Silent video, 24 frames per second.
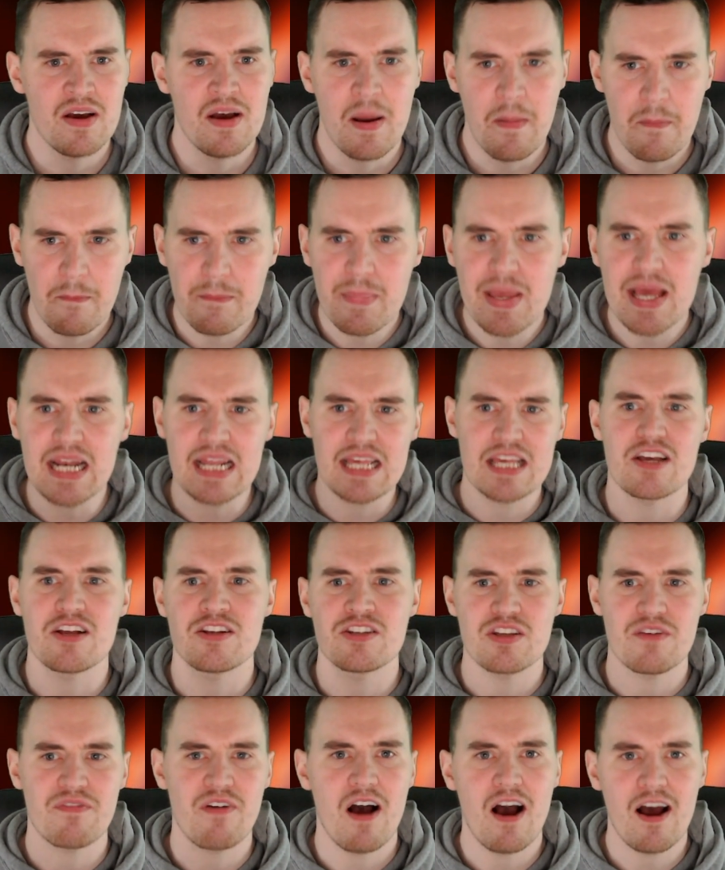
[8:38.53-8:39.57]
millions
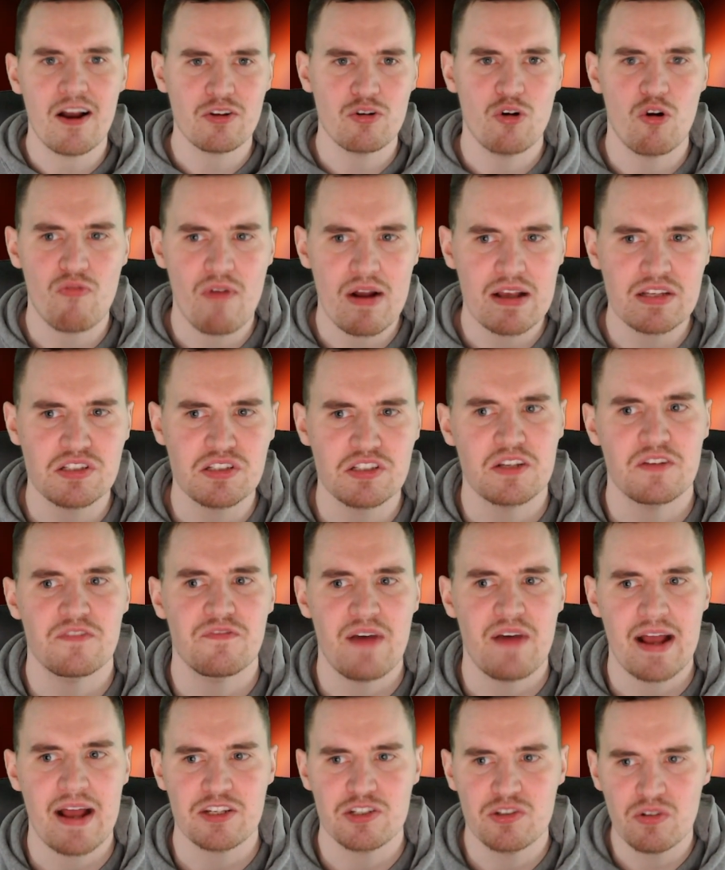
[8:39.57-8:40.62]
of hardcore wrestling
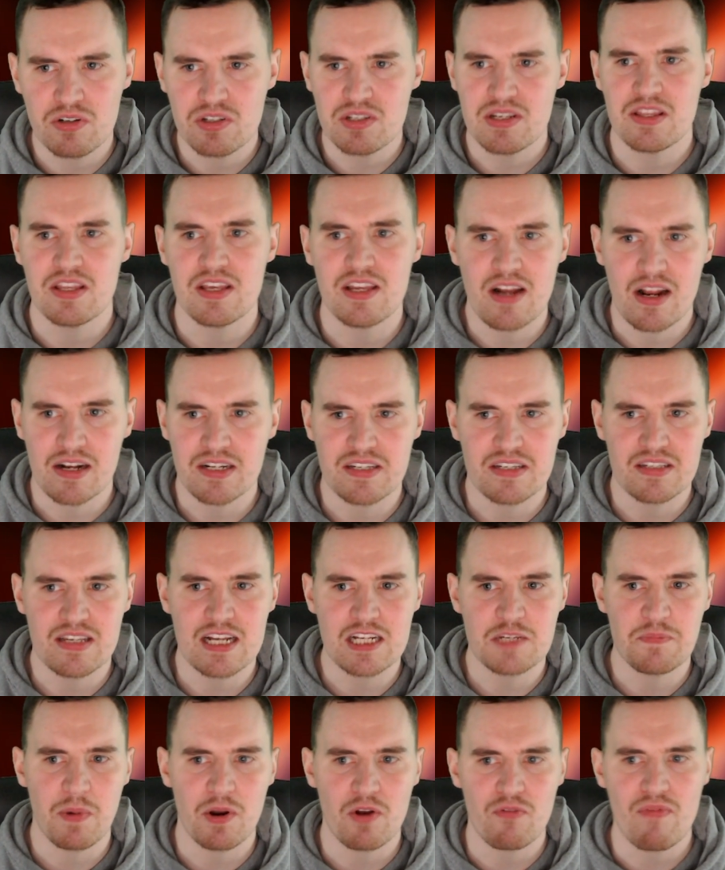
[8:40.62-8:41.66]
fans, not just in the United
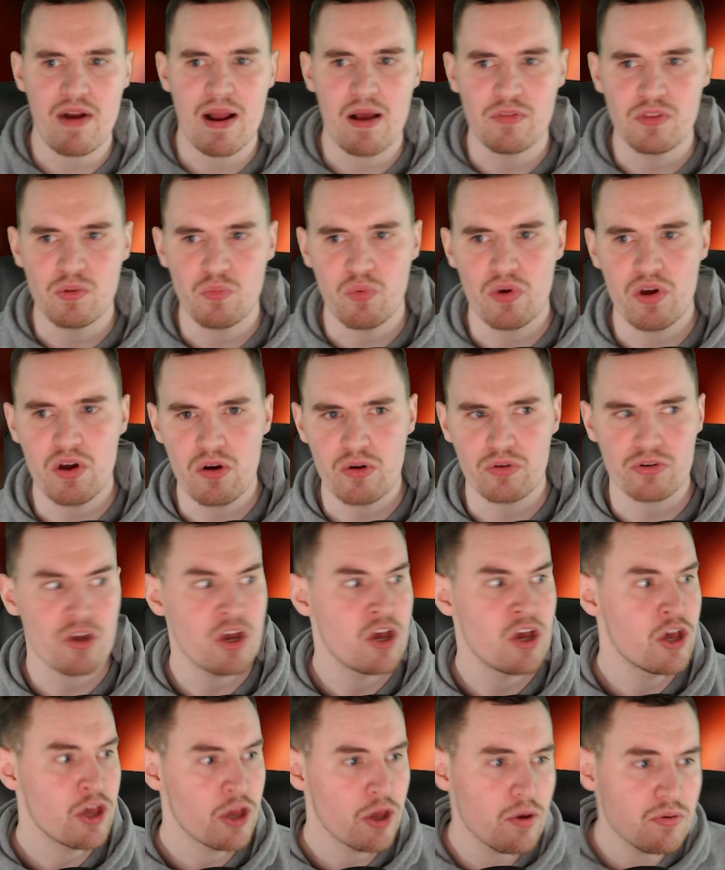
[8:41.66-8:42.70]
States, but around the world.
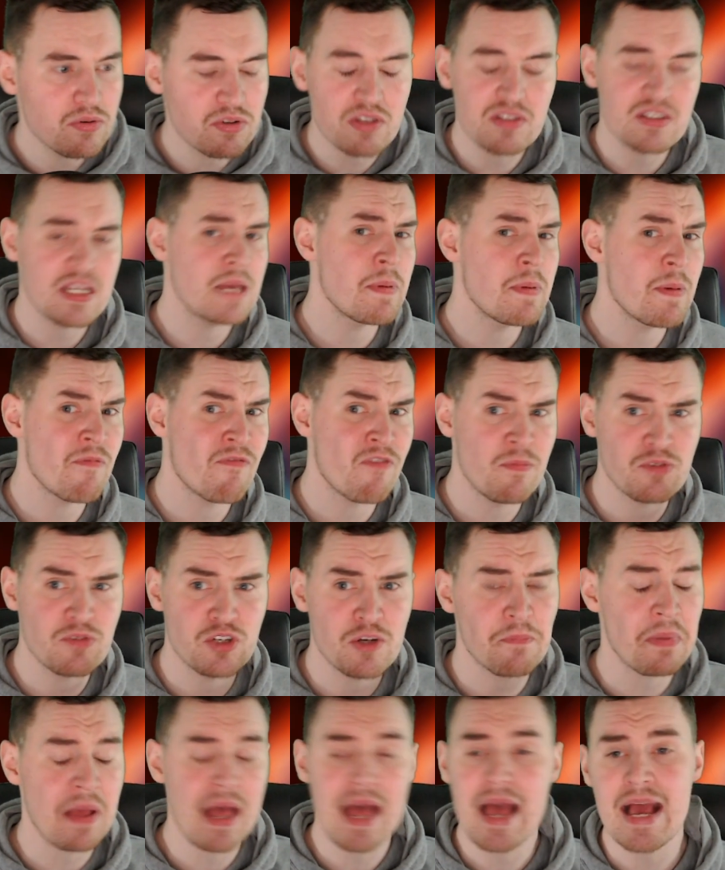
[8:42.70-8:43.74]
Who's to say people from
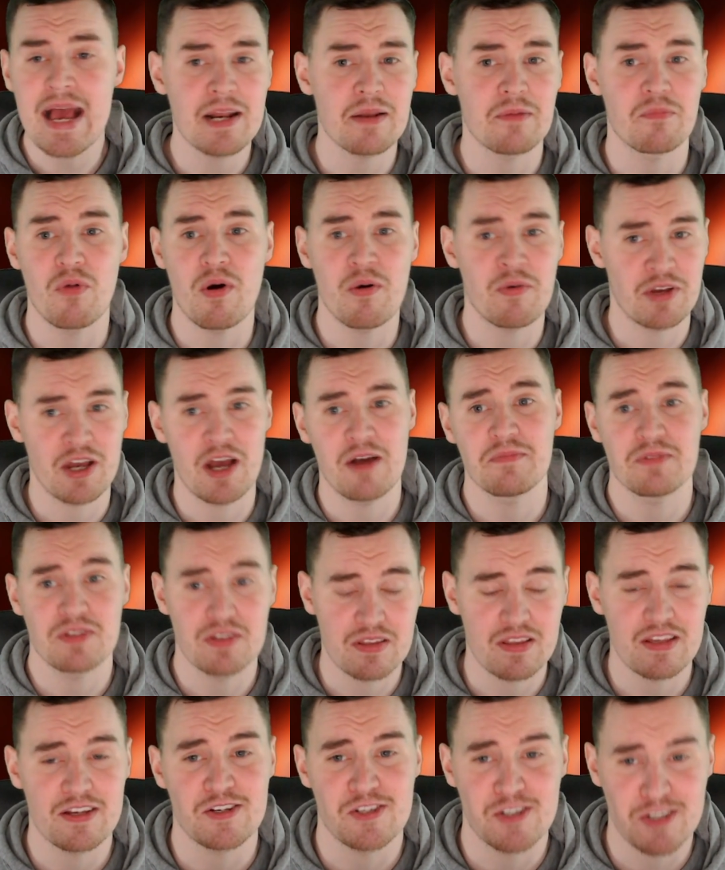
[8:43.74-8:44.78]
Japan won't come to
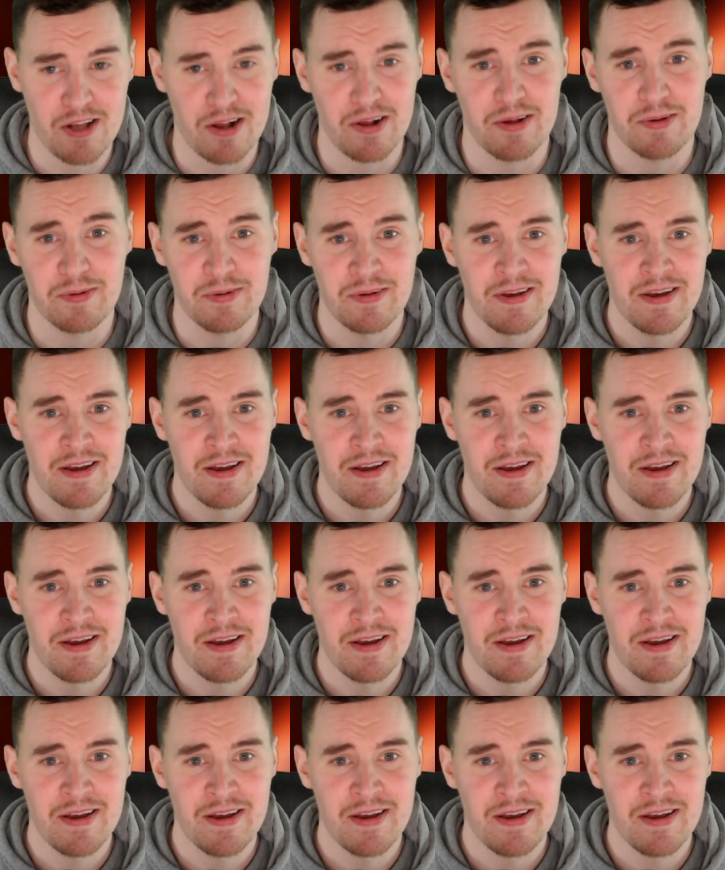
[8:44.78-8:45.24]
this show?